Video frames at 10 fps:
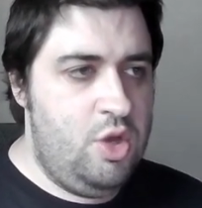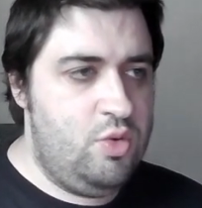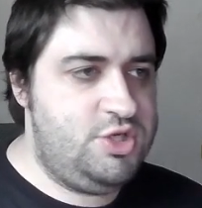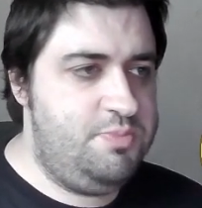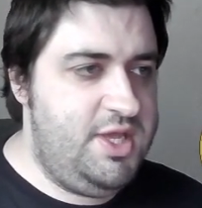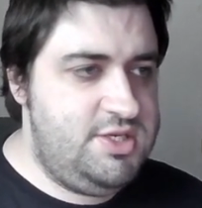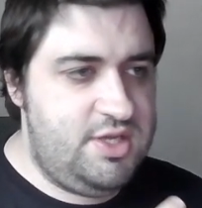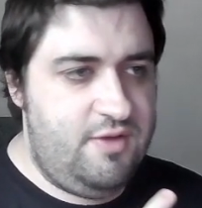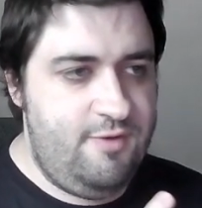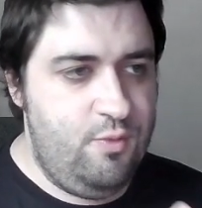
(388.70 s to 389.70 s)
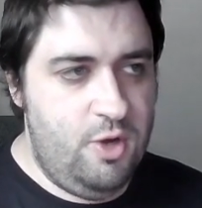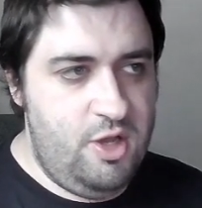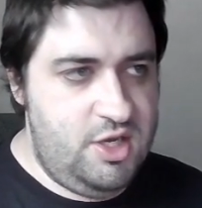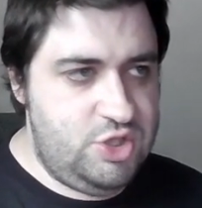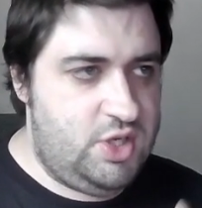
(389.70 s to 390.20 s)
which means if you
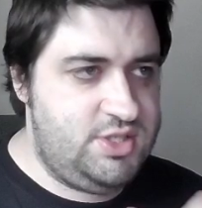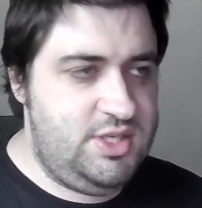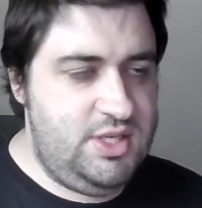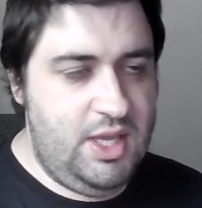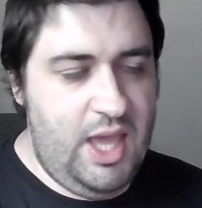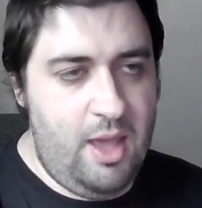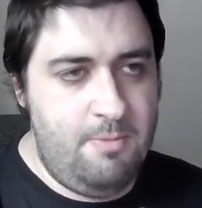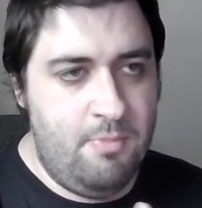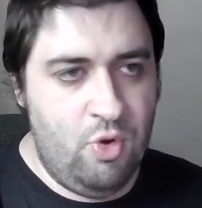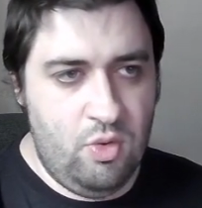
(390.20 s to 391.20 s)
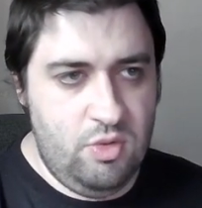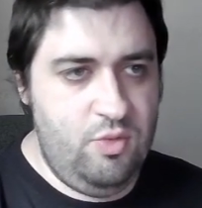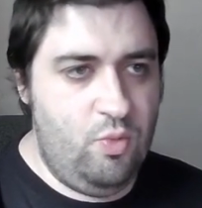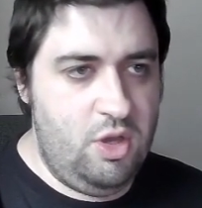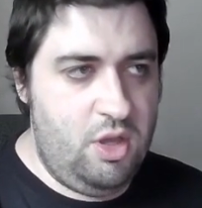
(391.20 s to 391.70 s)
were interested in getting more
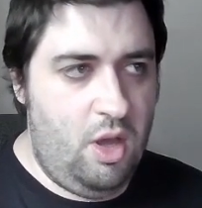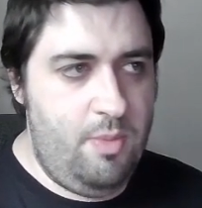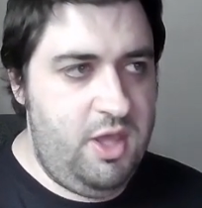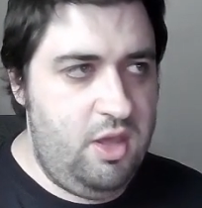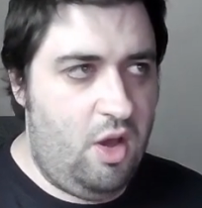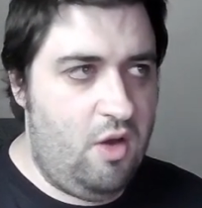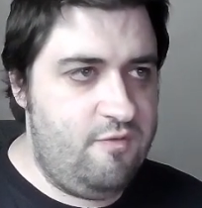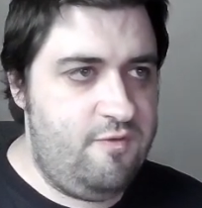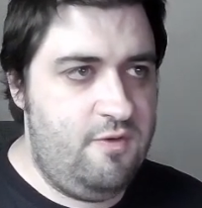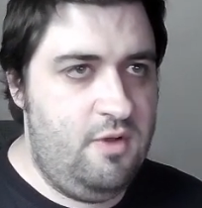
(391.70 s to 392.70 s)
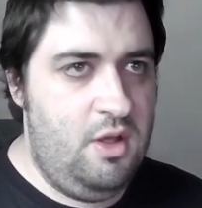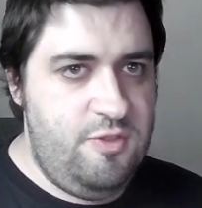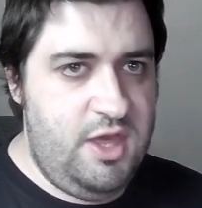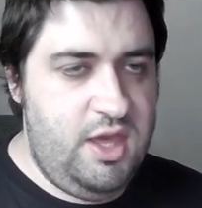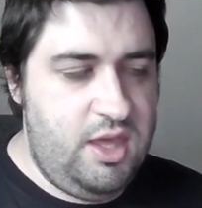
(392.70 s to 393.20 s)
than 1 copy of
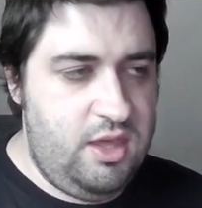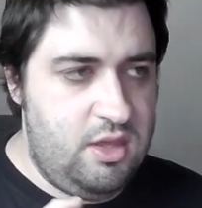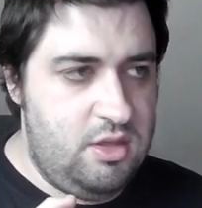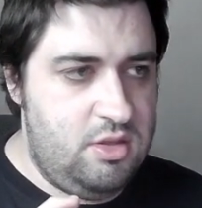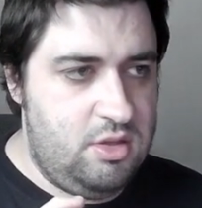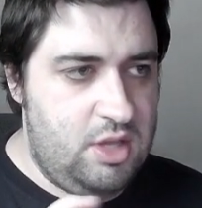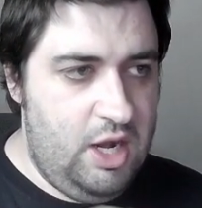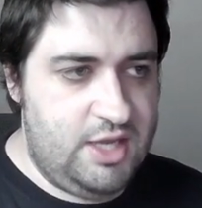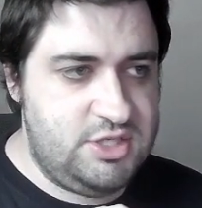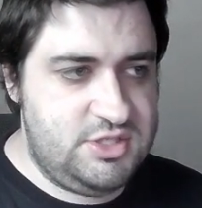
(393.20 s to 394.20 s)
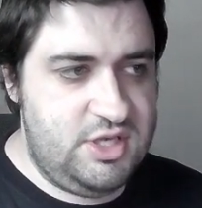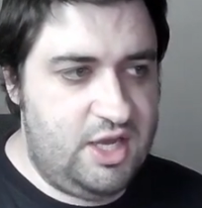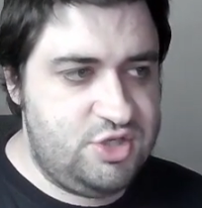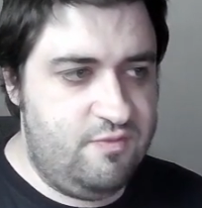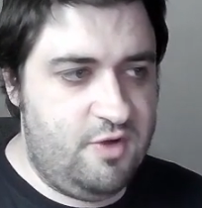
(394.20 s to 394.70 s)
the Collector's
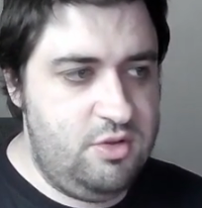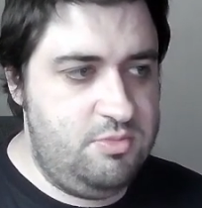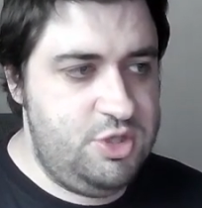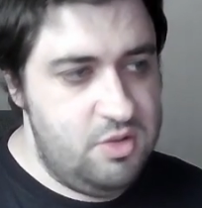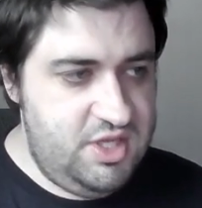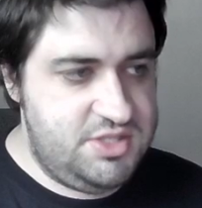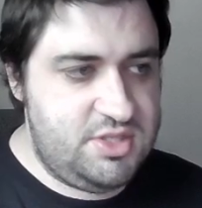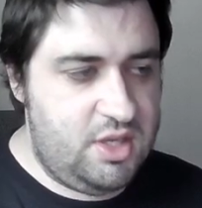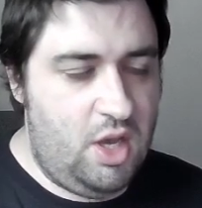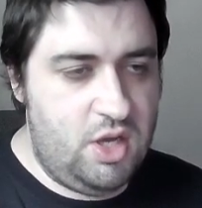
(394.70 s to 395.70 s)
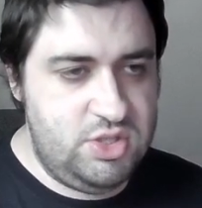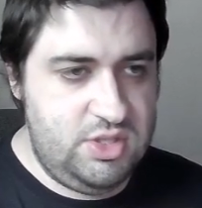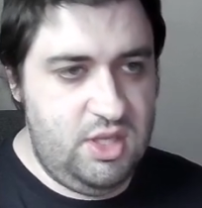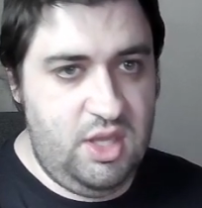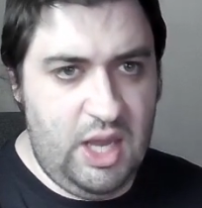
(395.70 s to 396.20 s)
Selection Volume 2, this is a card
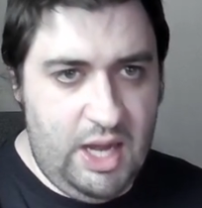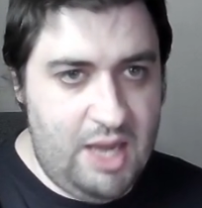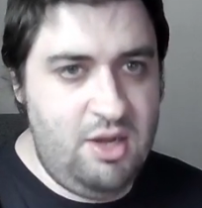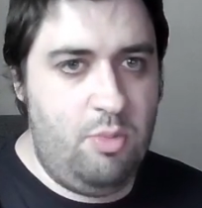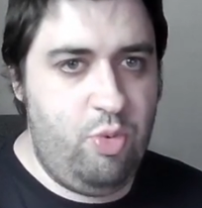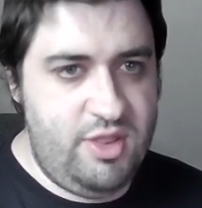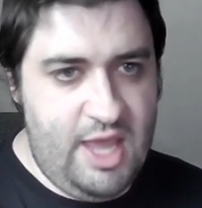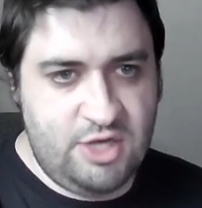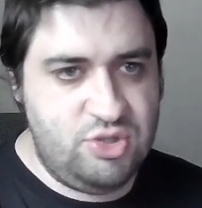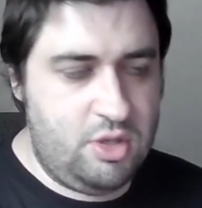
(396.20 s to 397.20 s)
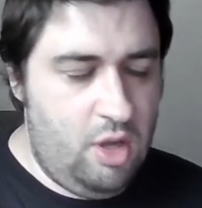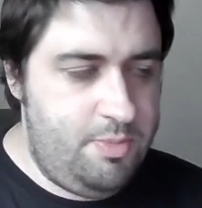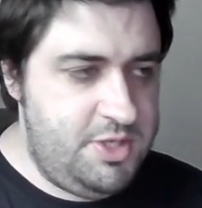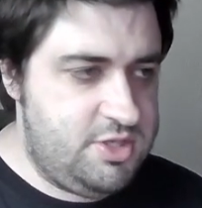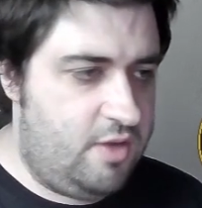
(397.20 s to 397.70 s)
that you're going to end up with extra
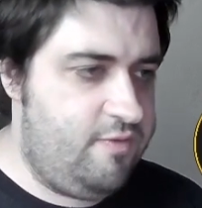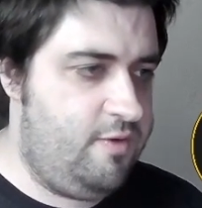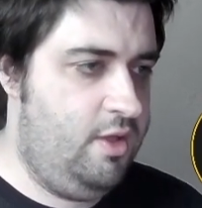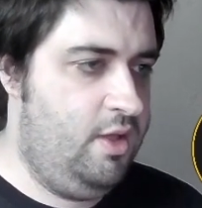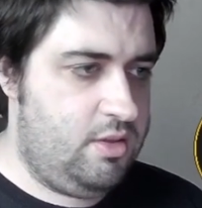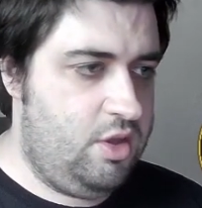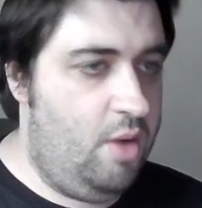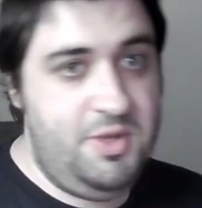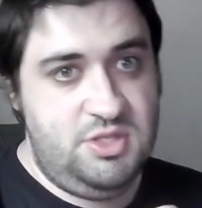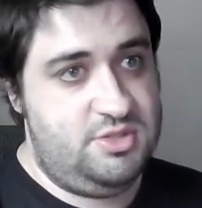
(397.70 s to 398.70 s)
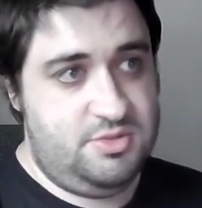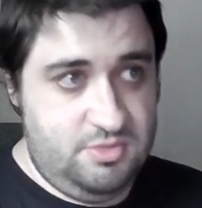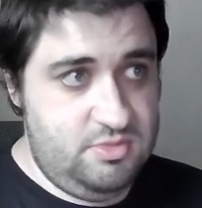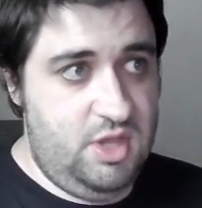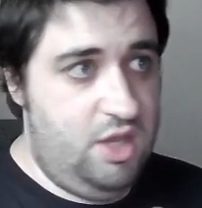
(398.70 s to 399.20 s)
copies of, copies
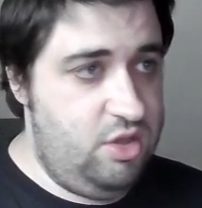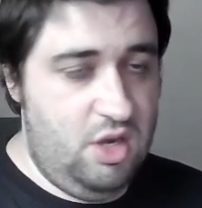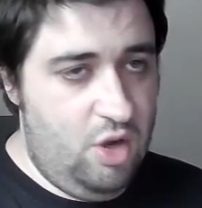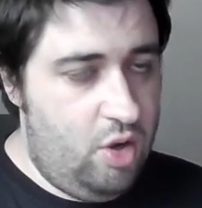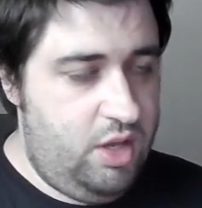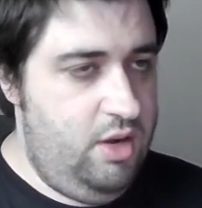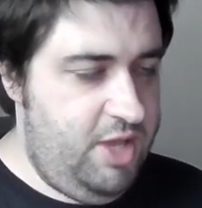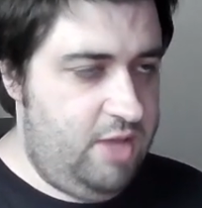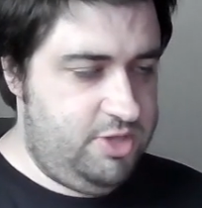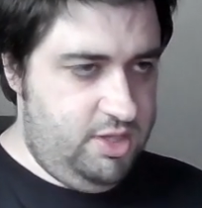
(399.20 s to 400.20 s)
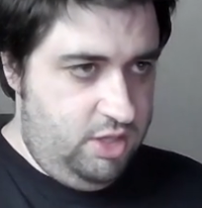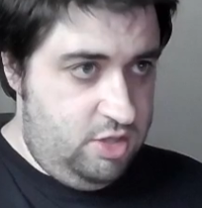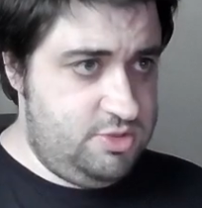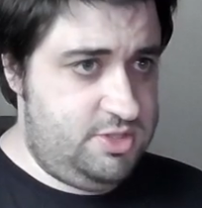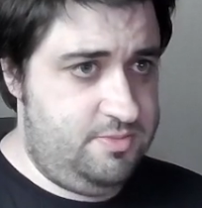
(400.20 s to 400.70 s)
that you're not going to be able to
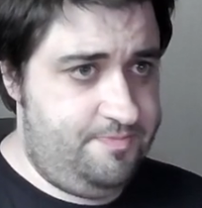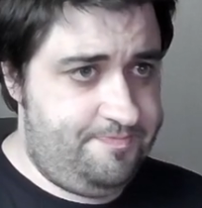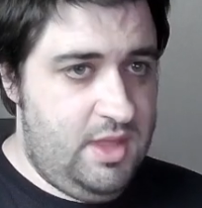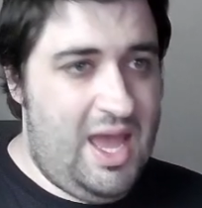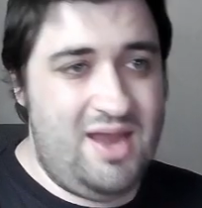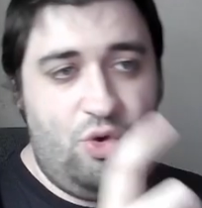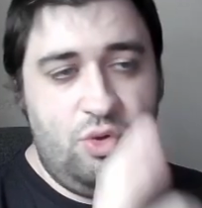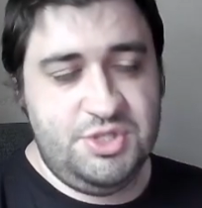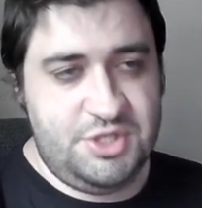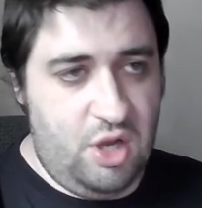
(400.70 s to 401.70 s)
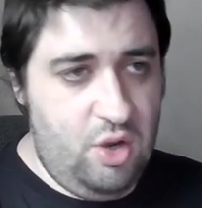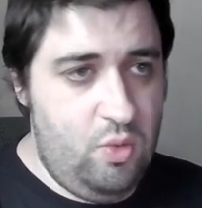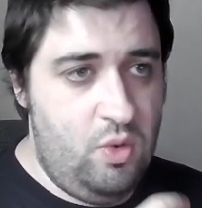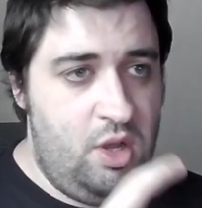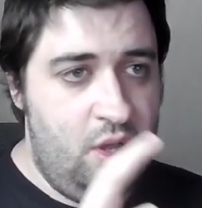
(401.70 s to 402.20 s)
use. And also,